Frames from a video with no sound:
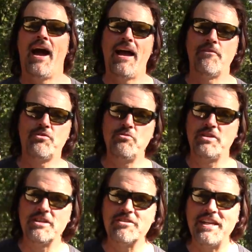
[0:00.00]
I have 2
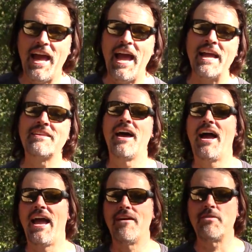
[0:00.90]
deer tags,
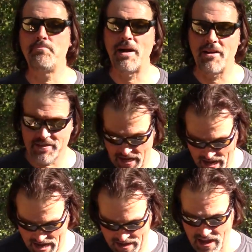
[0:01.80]
I have a bear
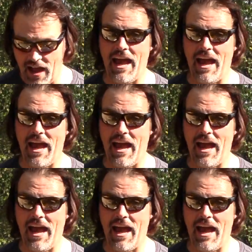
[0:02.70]
tag,